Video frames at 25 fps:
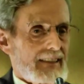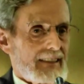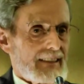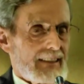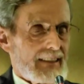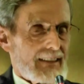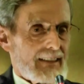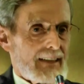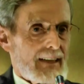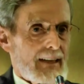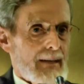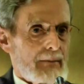
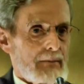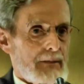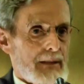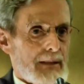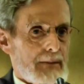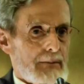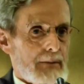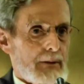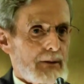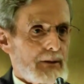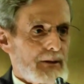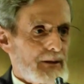that I am
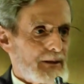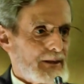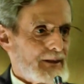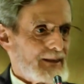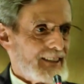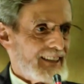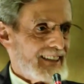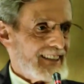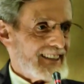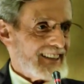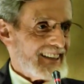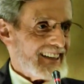
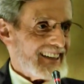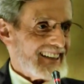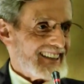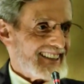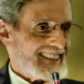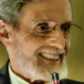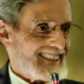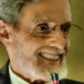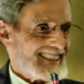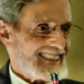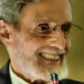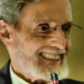spiritually
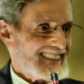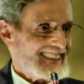dead.